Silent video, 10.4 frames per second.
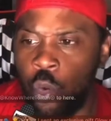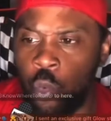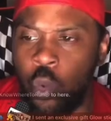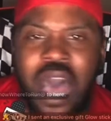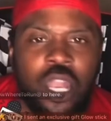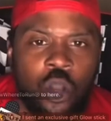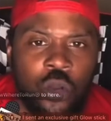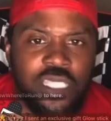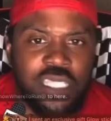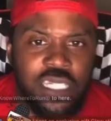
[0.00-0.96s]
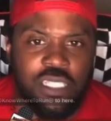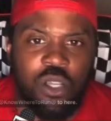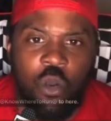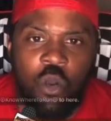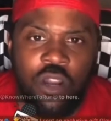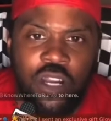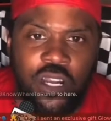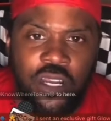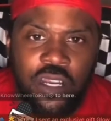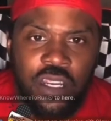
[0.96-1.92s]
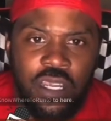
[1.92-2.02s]
wallow into this corner
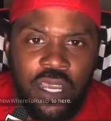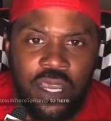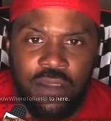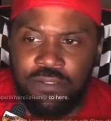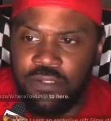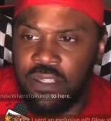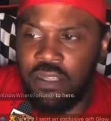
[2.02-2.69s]
of,